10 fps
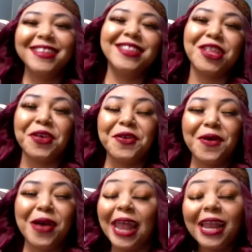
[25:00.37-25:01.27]
So,
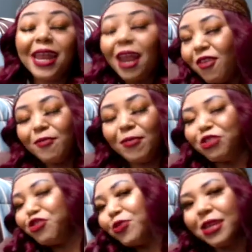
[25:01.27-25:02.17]
and I love my
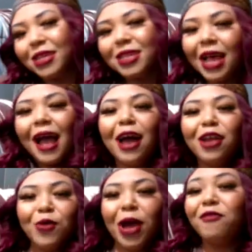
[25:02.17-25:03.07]
shortness. Like, I
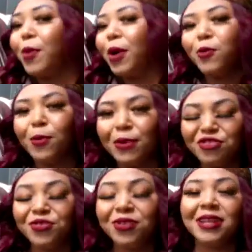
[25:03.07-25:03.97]
don't have a problem with my
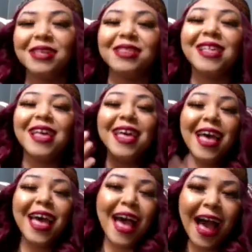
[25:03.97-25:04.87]
shortness.
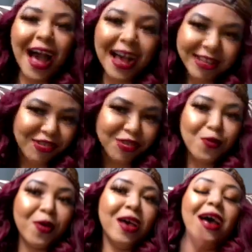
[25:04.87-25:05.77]
I just
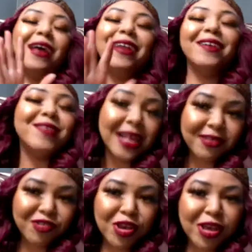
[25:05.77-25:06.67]
want a lifestyle
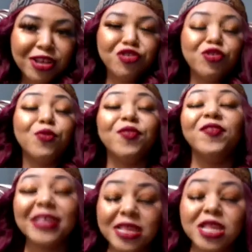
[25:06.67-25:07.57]
change. So
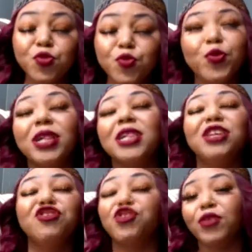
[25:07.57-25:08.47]
this is what
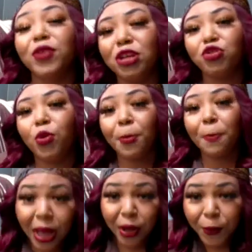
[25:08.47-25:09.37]
this journey is all
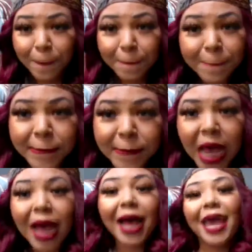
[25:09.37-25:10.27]
about.
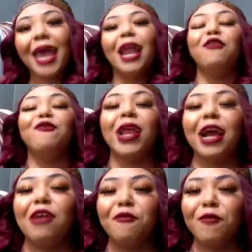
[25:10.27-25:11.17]
Again, I feel
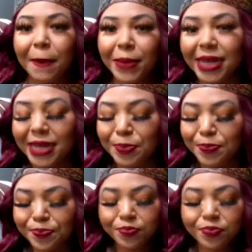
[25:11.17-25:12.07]
like I'm rambling.
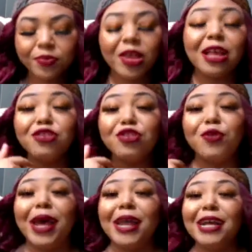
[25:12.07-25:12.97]
So
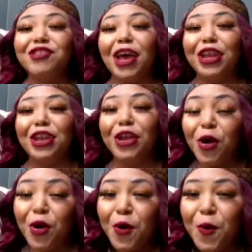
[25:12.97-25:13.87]
now that y'all
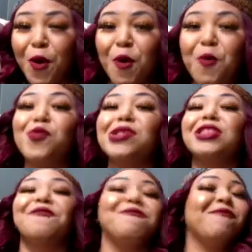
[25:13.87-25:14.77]
know what
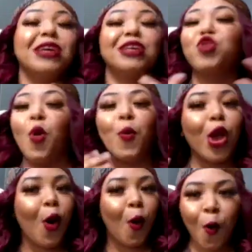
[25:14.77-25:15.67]
is going
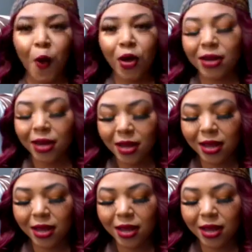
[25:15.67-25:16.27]
on,